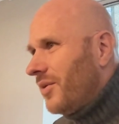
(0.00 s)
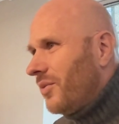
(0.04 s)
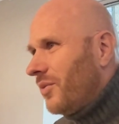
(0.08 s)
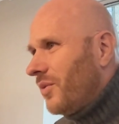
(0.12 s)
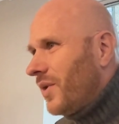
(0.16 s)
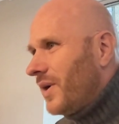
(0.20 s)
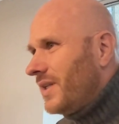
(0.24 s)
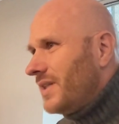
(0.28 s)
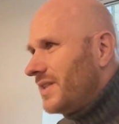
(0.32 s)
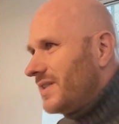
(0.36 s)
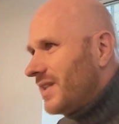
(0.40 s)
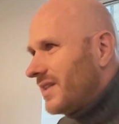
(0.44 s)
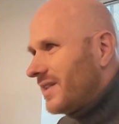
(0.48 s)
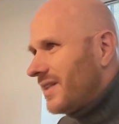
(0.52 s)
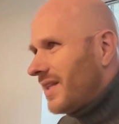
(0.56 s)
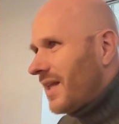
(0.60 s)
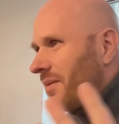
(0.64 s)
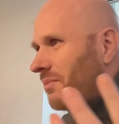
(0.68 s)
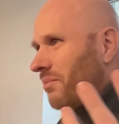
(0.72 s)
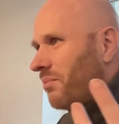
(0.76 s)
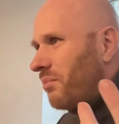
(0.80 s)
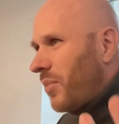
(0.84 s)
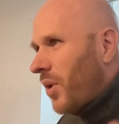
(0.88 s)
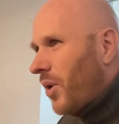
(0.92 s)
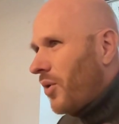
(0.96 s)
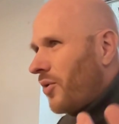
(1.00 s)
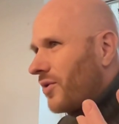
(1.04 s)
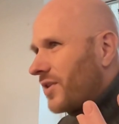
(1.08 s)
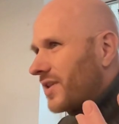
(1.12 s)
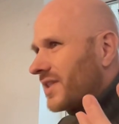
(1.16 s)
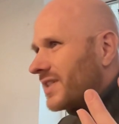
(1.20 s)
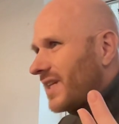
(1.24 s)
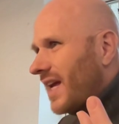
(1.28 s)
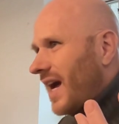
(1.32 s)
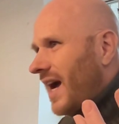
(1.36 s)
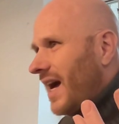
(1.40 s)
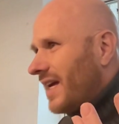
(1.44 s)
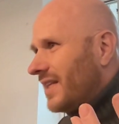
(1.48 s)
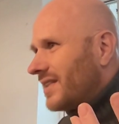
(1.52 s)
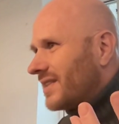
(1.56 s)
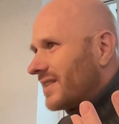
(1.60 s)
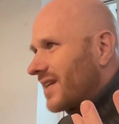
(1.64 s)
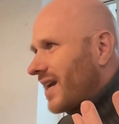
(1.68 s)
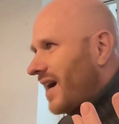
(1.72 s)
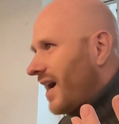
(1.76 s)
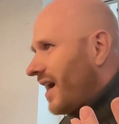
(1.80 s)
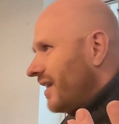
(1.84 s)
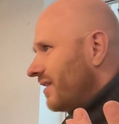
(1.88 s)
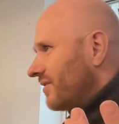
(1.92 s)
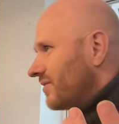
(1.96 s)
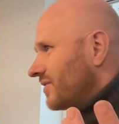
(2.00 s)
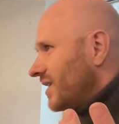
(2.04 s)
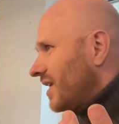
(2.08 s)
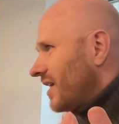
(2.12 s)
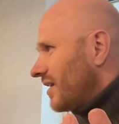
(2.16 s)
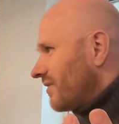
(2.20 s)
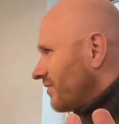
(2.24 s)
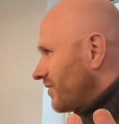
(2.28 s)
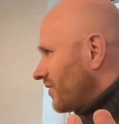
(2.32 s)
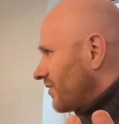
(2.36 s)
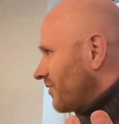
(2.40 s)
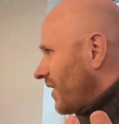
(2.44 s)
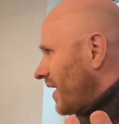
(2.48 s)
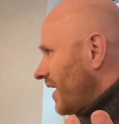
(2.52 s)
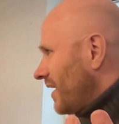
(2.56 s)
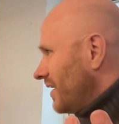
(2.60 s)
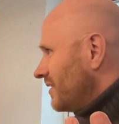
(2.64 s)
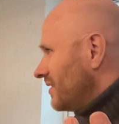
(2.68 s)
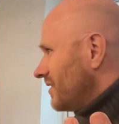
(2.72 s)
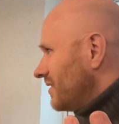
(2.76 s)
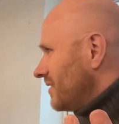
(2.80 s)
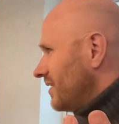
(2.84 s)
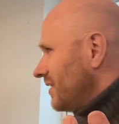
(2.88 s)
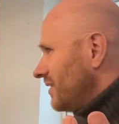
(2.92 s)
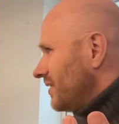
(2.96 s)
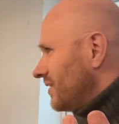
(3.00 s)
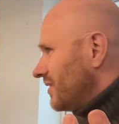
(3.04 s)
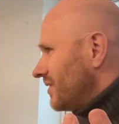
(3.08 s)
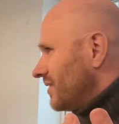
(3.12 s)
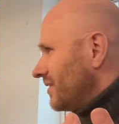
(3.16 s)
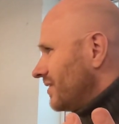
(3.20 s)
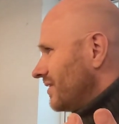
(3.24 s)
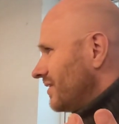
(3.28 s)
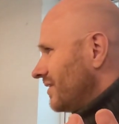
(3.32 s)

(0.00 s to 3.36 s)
What is it that both sides kind of take for granted here?